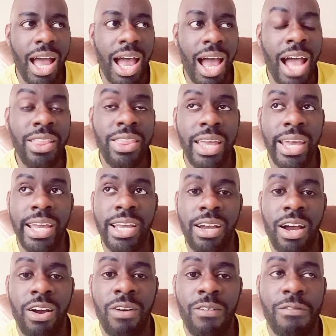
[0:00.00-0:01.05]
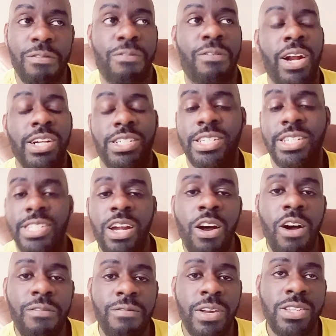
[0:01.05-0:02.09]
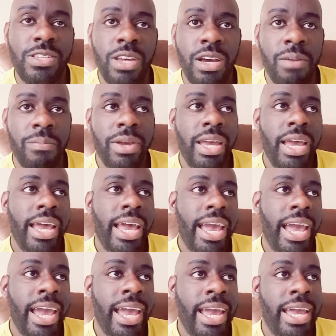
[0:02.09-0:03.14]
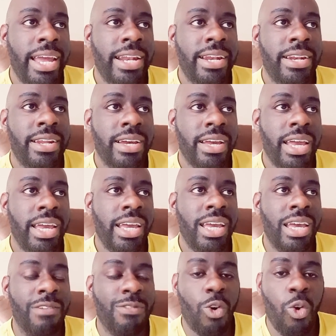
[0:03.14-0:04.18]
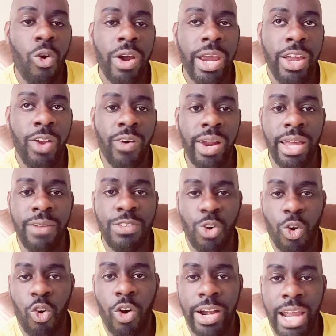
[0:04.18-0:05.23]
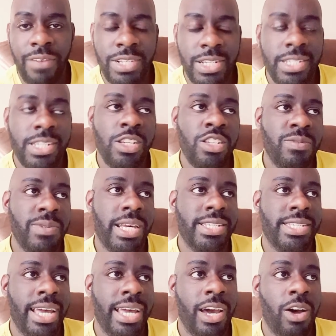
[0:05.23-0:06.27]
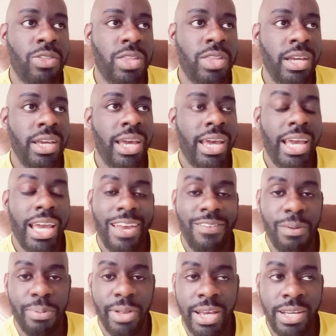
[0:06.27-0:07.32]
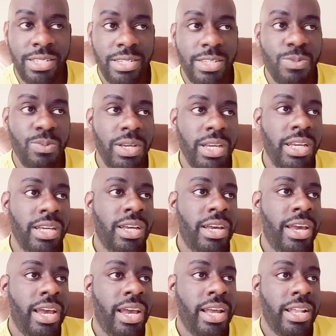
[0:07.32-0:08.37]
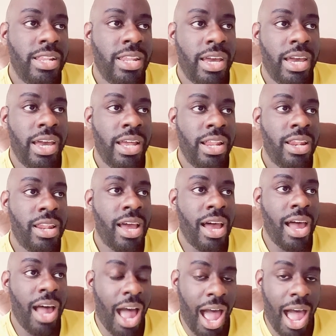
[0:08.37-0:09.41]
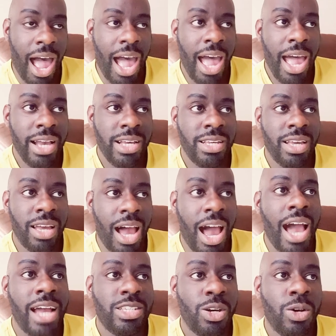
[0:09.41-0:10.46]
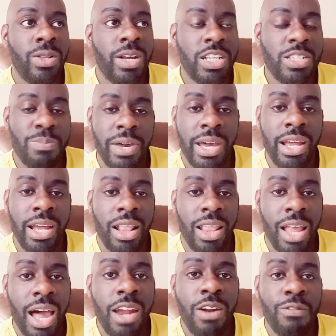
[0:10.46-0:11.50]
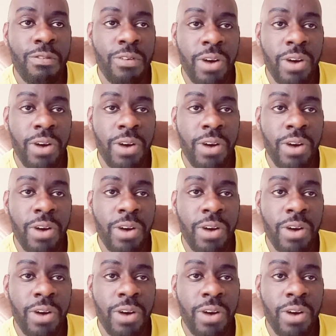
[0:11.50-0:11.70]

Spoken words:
I think freshens that offense up. And if Corey Davis, can stay healthy, if he plays this week, then I totally expect a lot of